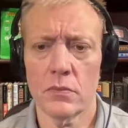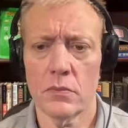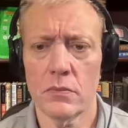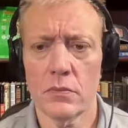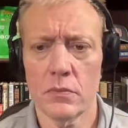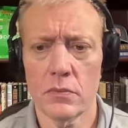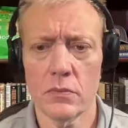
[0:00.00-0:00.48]

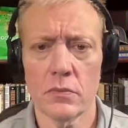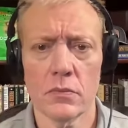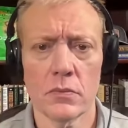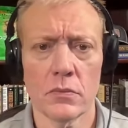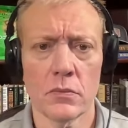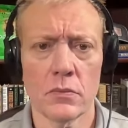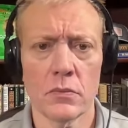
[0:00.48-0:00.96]

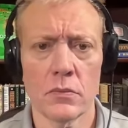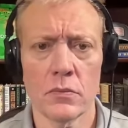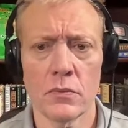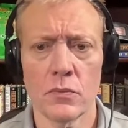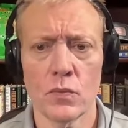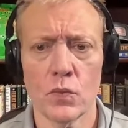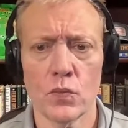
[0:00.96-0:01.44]

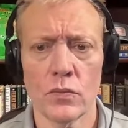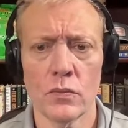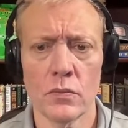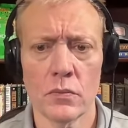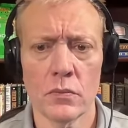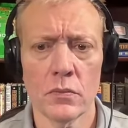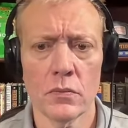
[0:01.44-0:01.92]

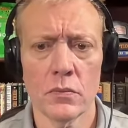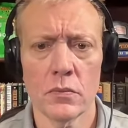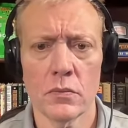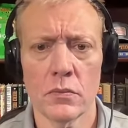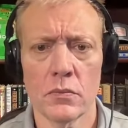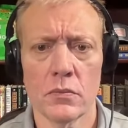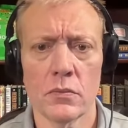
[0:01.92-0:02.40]

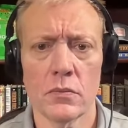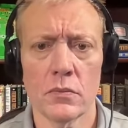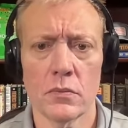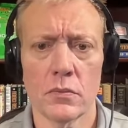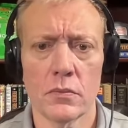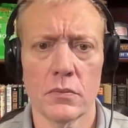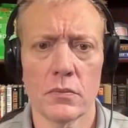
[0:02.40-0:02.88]

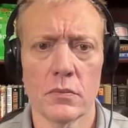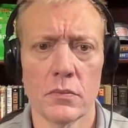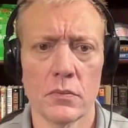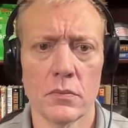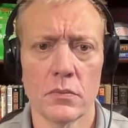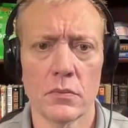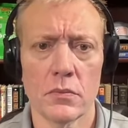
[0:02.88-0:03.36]

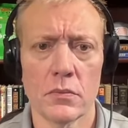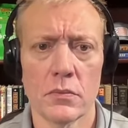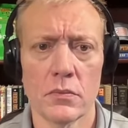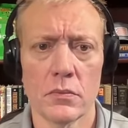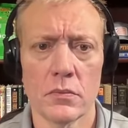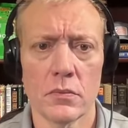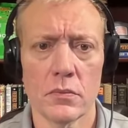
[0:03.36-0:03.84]

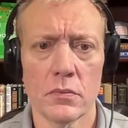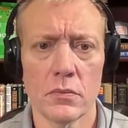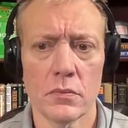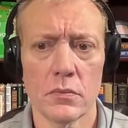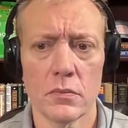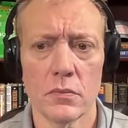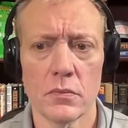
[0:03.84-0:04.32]

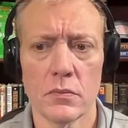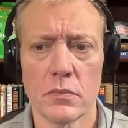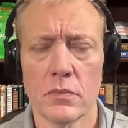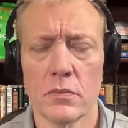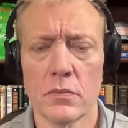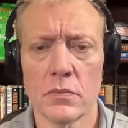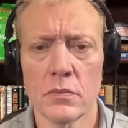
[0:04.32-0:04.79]

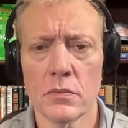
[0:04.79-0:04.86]
[no speech]